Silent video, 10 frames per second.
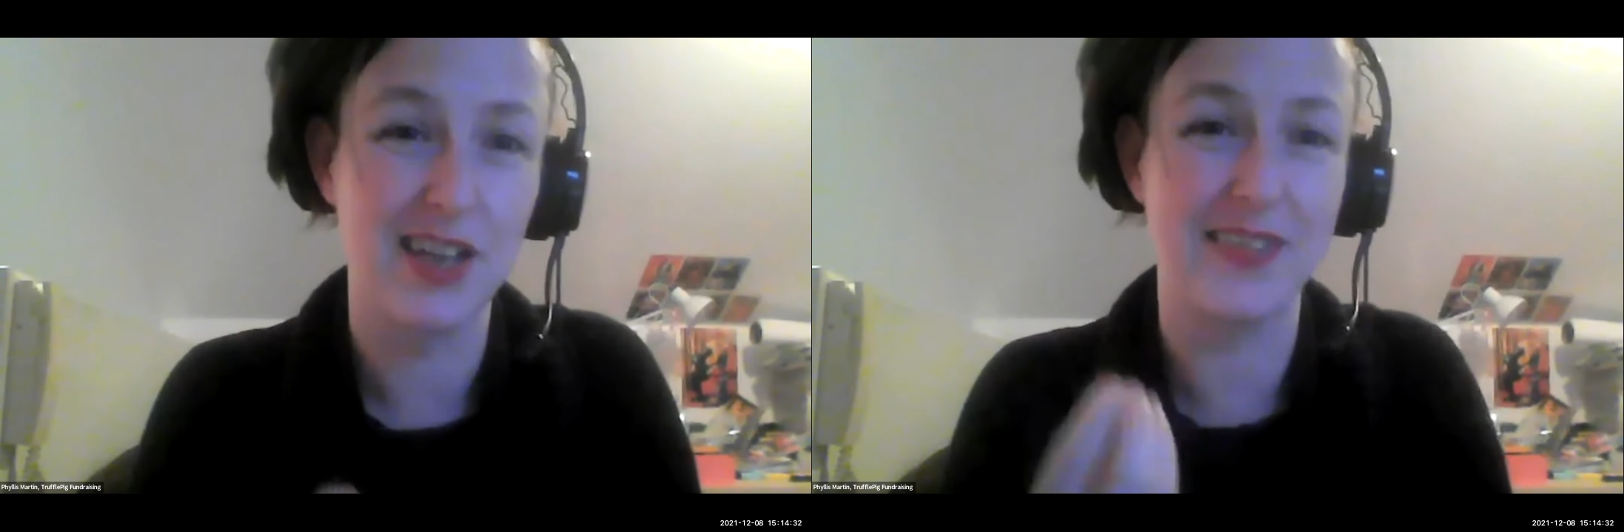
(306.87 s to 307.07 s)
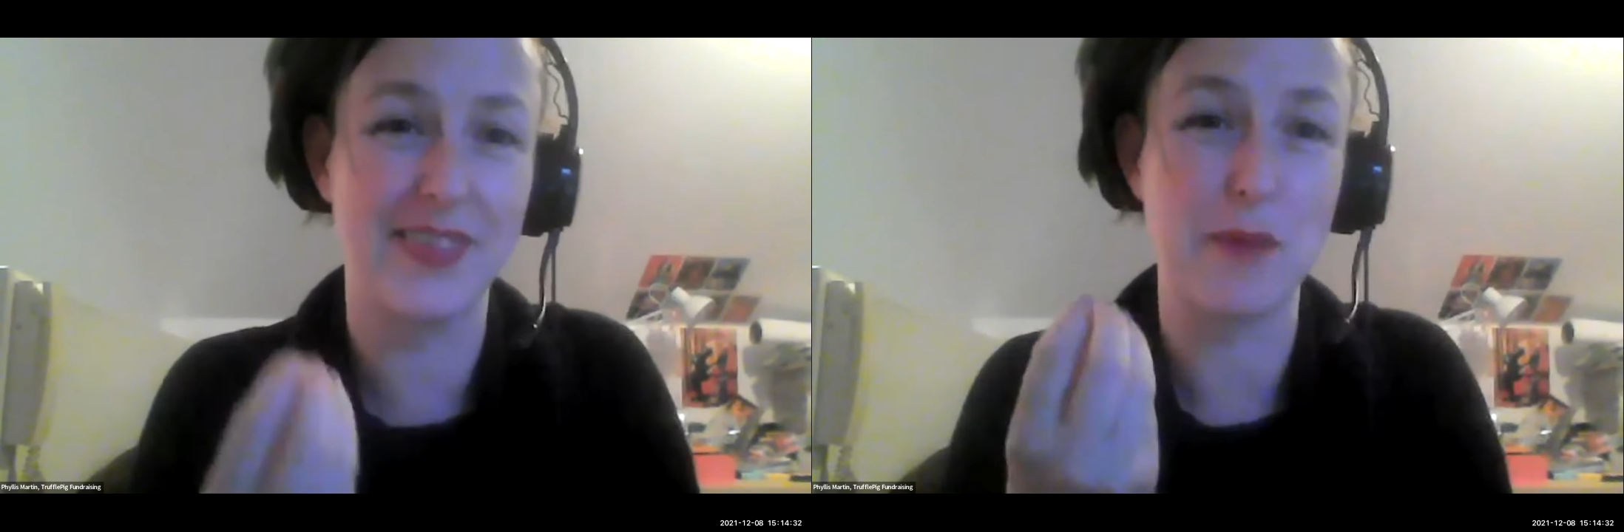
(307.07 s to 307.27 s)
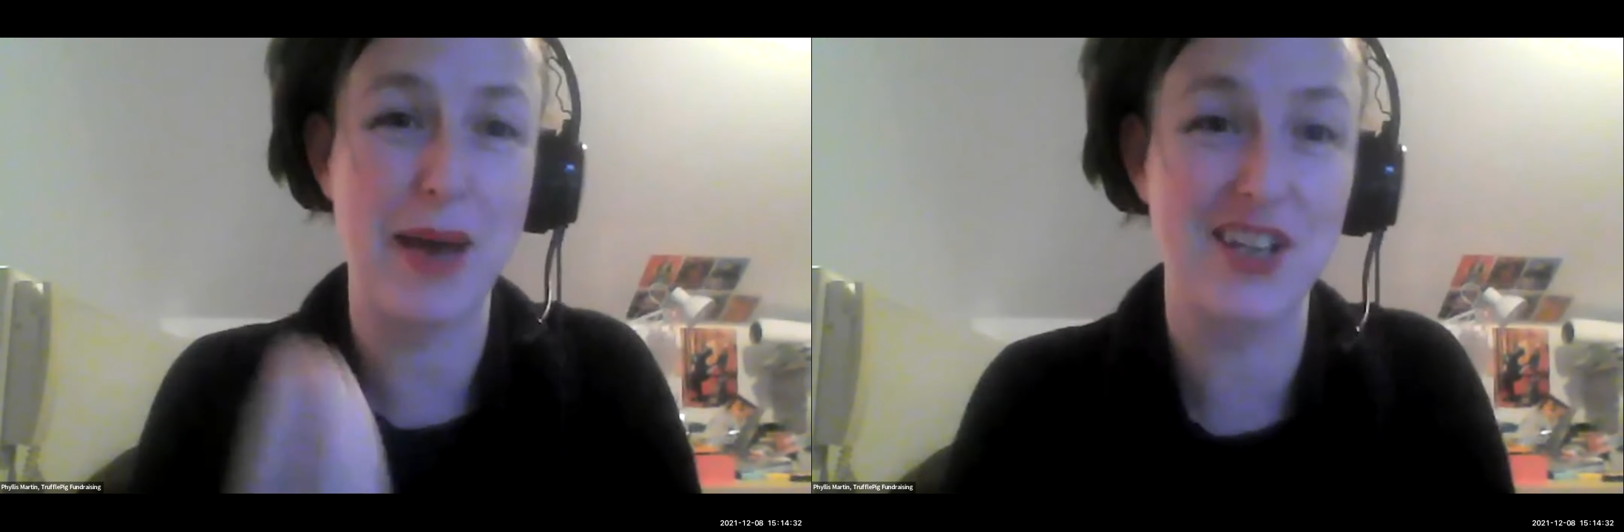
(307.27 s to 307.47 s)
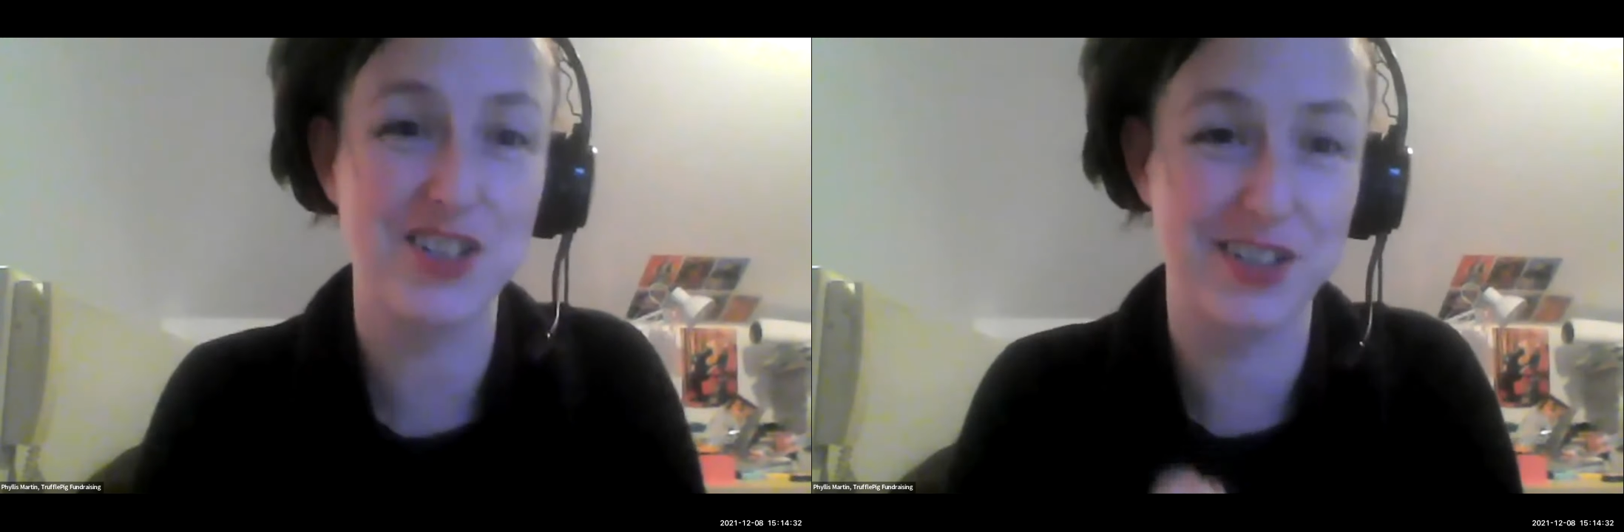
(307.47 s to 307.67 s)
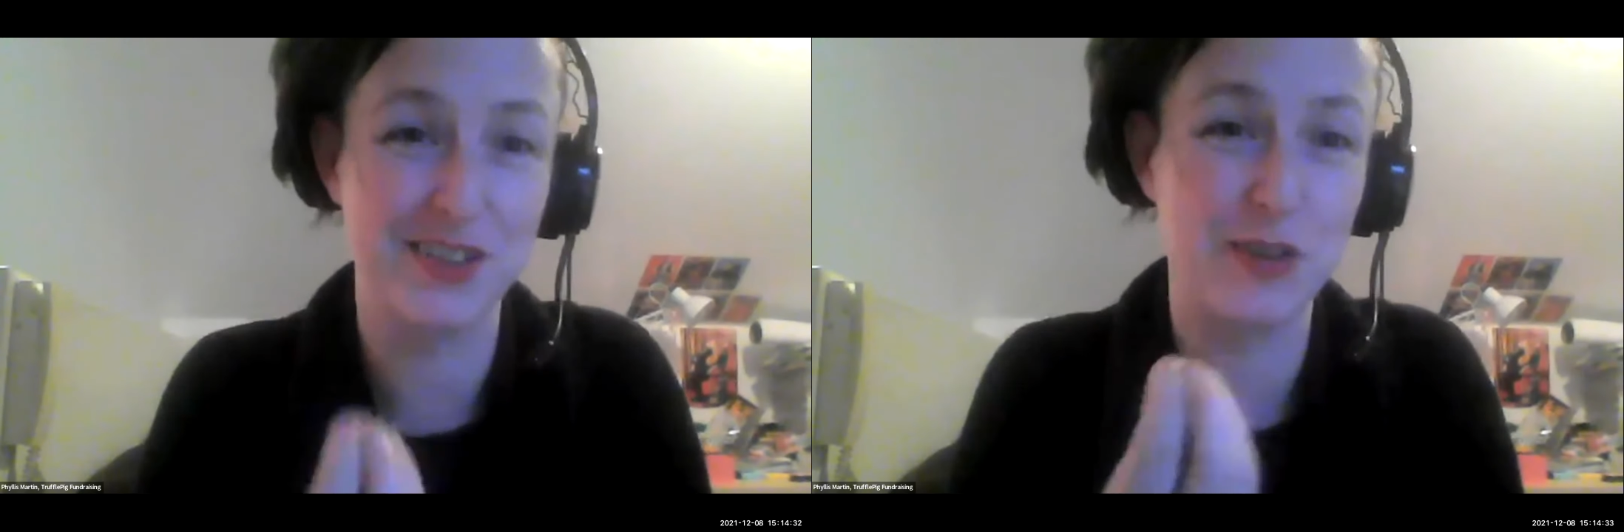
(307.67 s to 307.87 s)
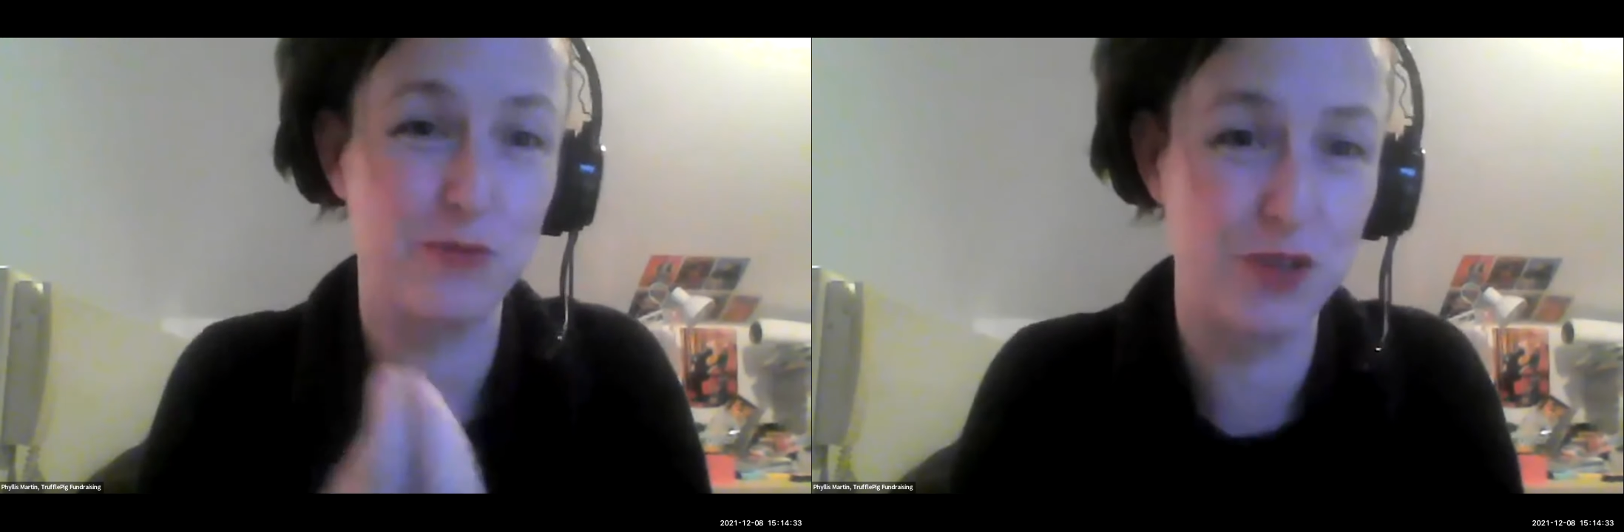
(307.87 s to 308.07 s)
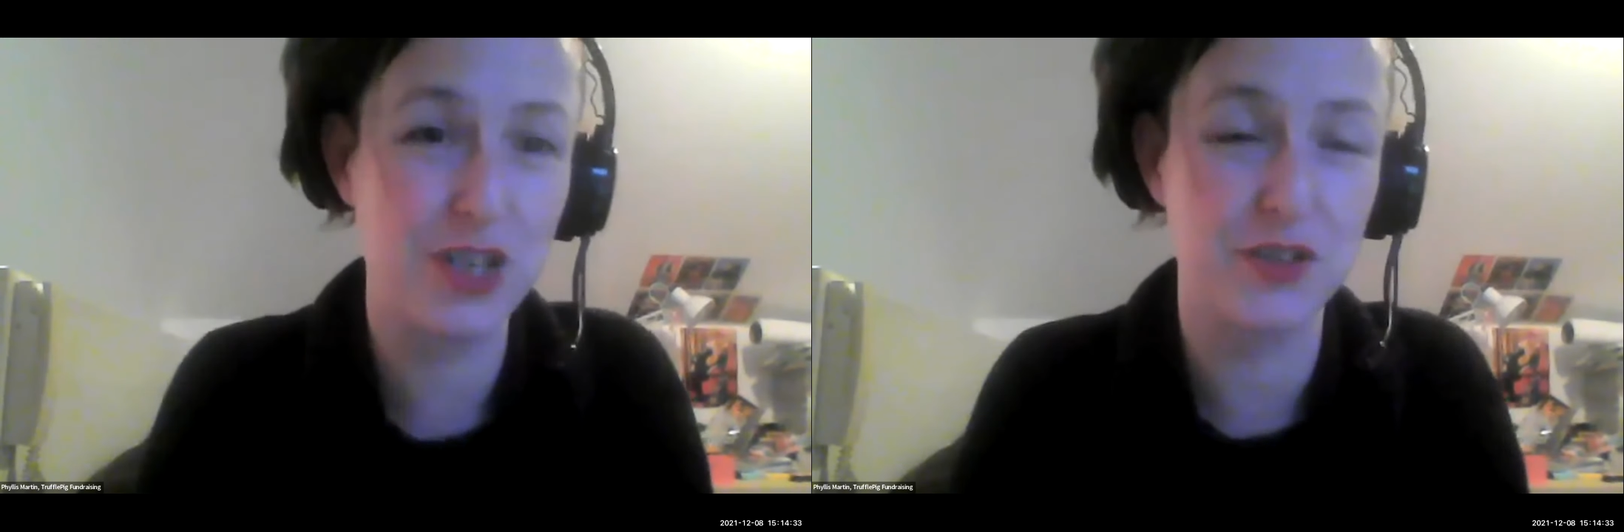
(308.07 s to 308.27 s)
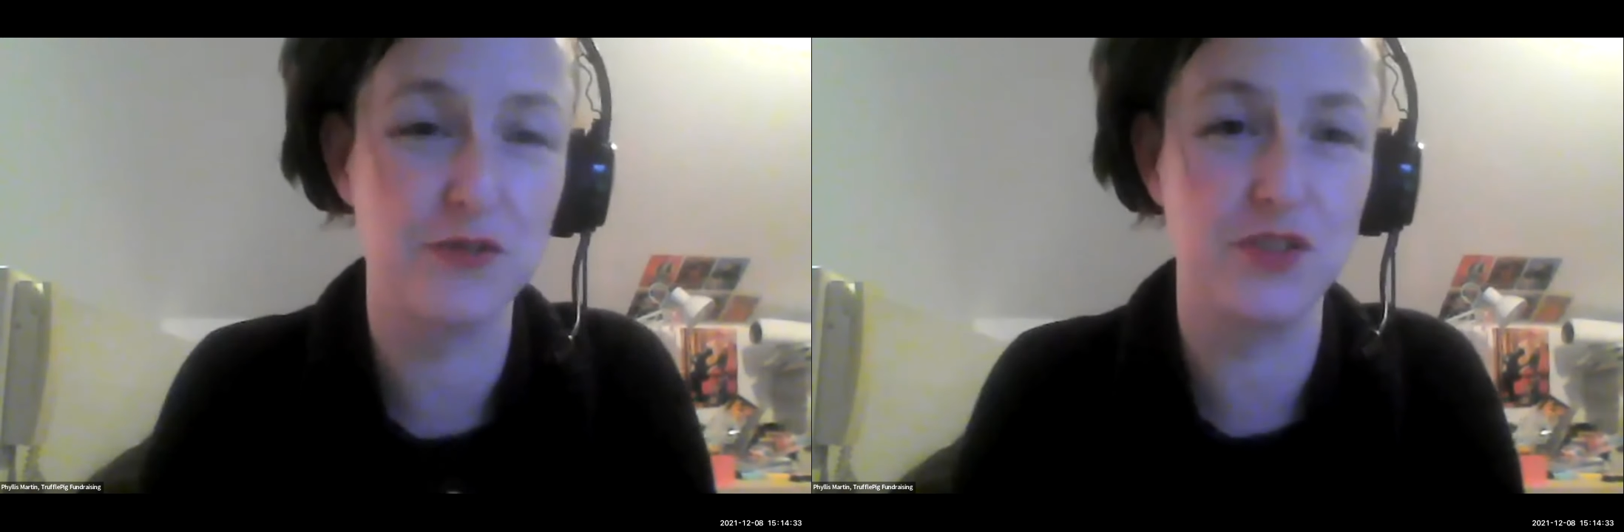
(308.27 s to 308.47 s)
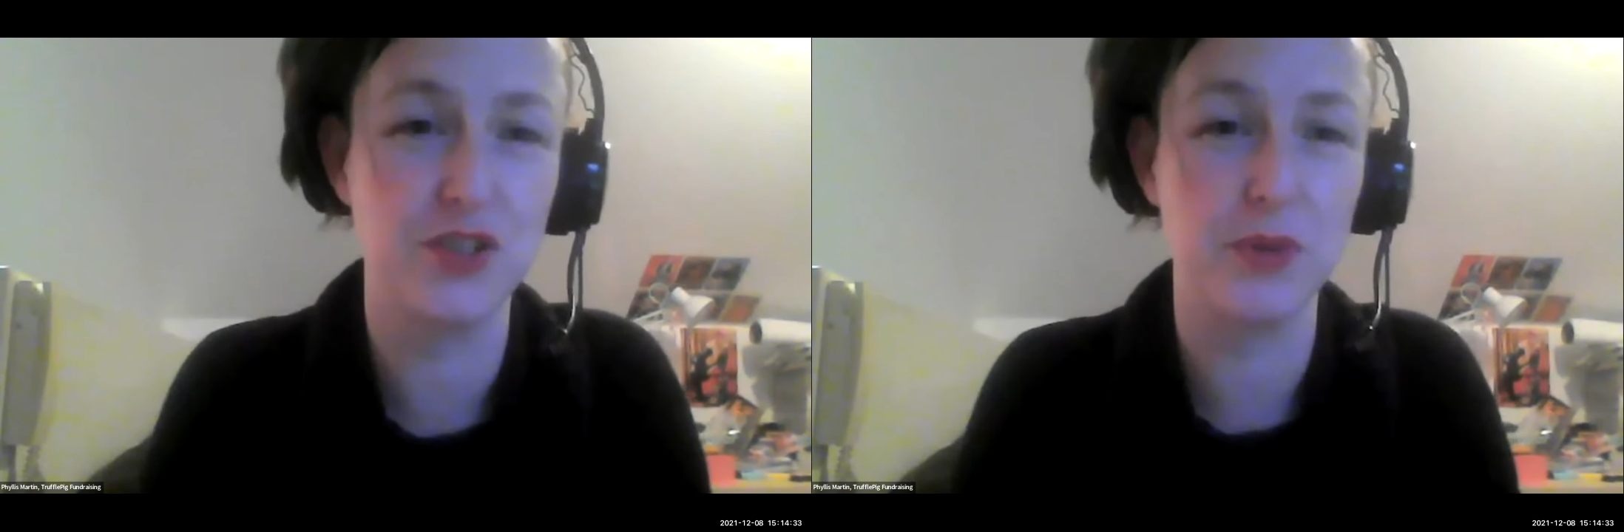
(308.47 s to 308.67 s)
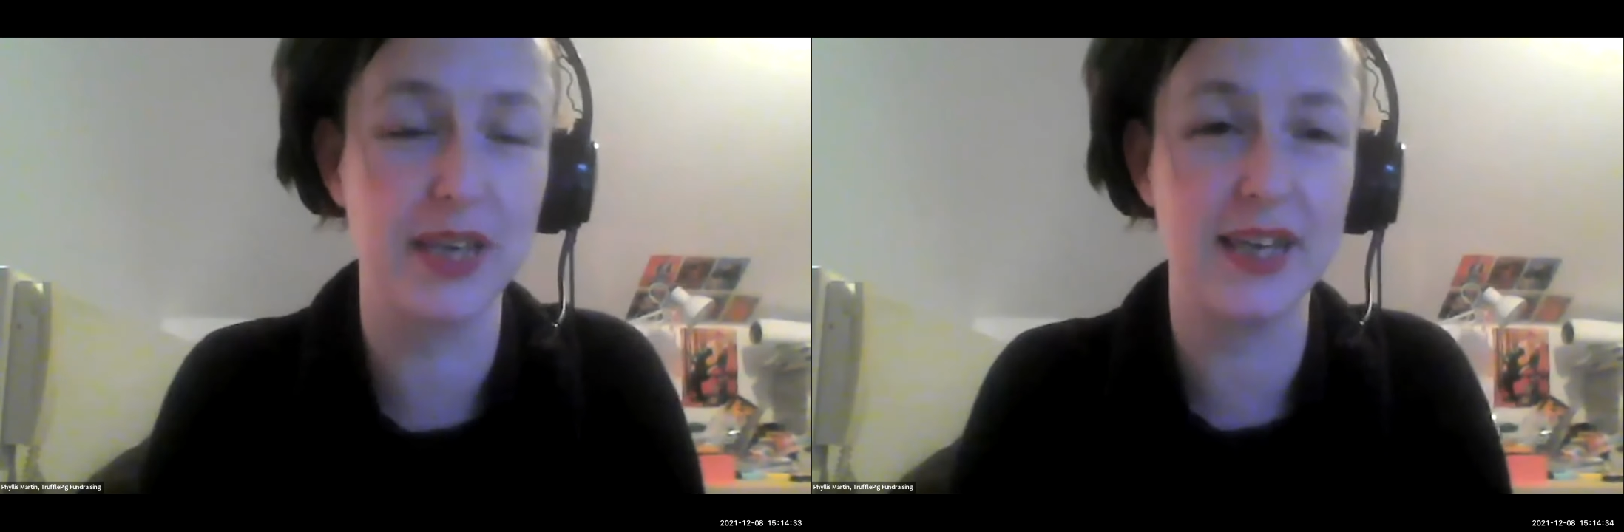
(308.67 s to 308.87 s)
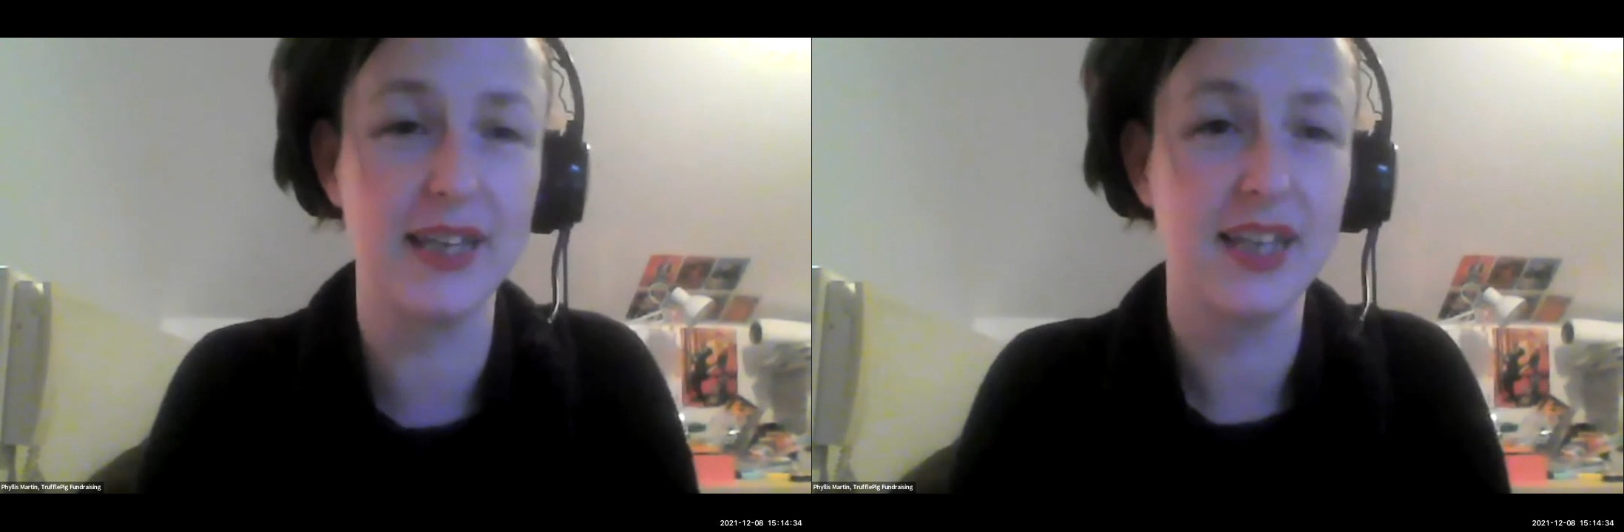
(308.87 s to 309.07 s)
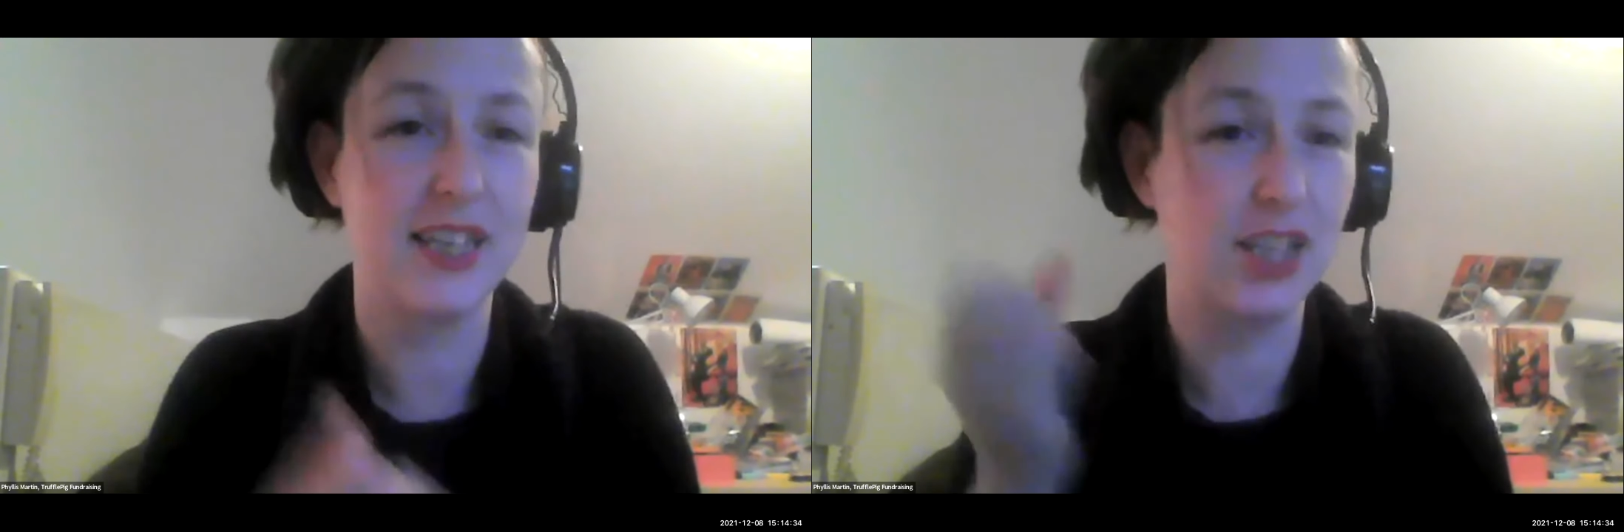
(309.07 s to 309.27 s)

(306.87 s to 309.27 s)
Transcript: and that passion and that reason for doing it,